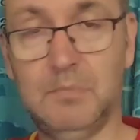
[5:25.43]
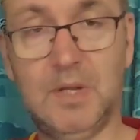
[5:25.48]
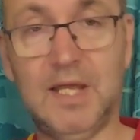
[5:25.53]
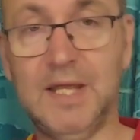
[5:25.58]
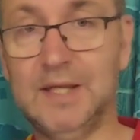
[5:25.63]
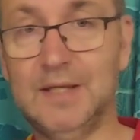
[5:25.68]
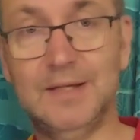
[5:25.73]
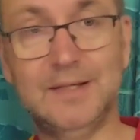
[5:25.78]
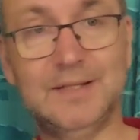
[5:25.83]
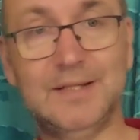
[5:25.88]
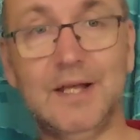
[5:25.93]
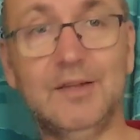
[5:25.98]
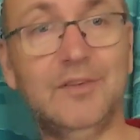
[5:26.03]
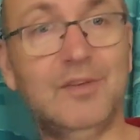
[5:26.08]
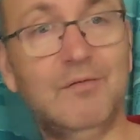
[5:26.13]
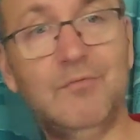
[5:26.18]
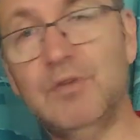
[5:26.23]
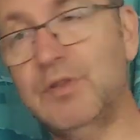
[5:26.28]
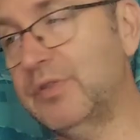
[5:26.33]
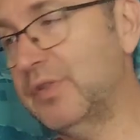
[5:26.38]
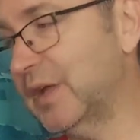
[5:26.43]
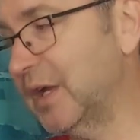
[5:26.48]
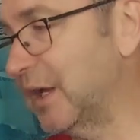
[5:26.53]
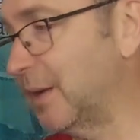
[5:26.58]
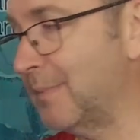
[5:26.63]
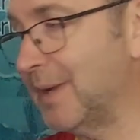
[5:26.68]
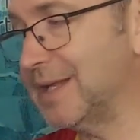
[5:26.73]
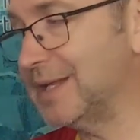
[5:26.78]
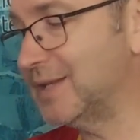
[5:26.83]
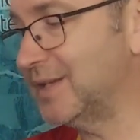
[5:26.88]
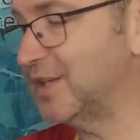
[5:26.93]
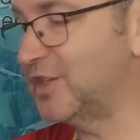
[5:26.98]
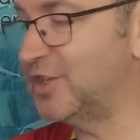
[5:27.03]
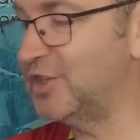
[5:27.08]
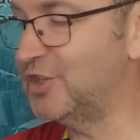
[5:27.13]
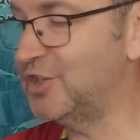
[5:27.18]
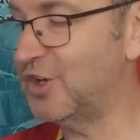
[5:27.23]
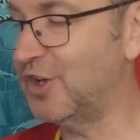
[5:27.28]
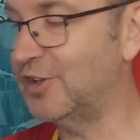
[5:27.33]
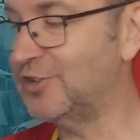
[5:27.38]
It does everything a Man
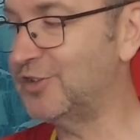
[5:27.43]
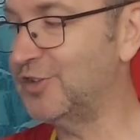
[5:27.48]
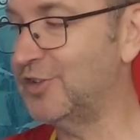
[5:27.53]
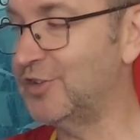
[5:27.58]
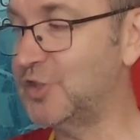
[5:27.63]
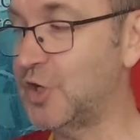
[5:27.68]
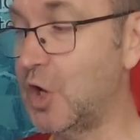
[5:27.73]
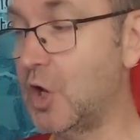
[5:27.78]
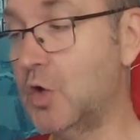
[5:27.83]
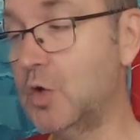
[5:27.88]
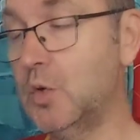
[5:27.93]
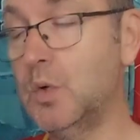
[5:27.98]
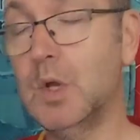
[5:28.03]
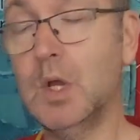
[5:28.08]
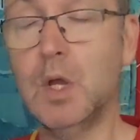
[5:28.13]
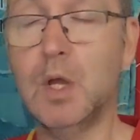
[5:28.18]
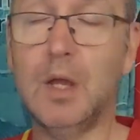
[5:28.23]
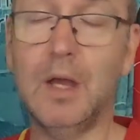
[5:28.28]
City shirt should do.